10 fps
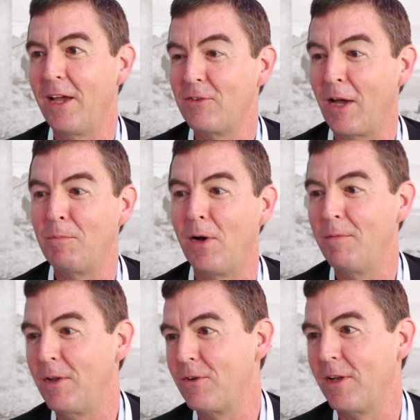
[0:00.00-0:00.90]
Yes, I'm
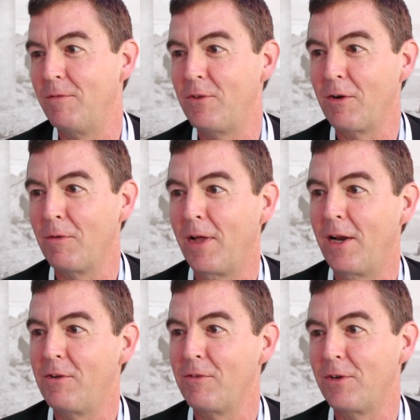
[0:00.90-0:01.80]
Paul Mitchell. I'm General
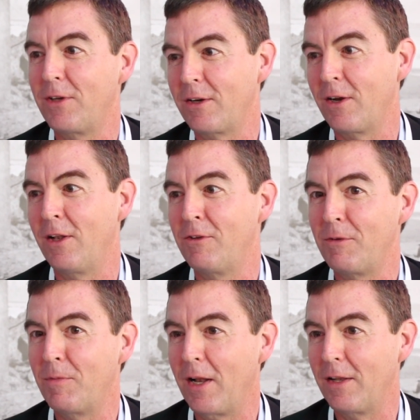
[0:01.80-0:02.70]
Manager for
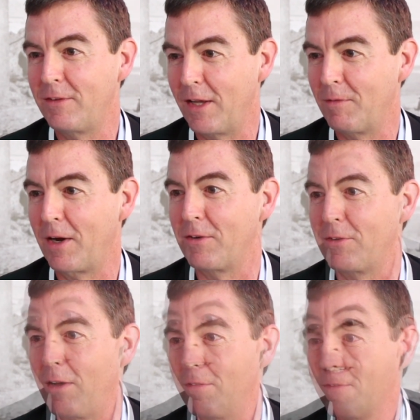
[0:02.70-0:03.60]
Technology Policy at
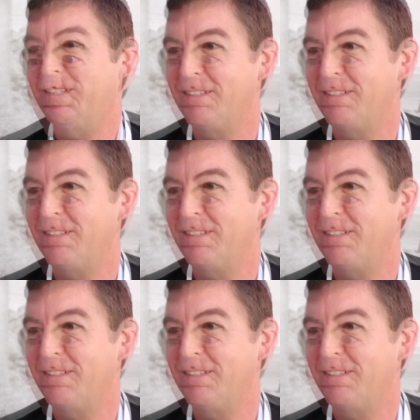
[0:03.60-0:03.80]
Microsoft.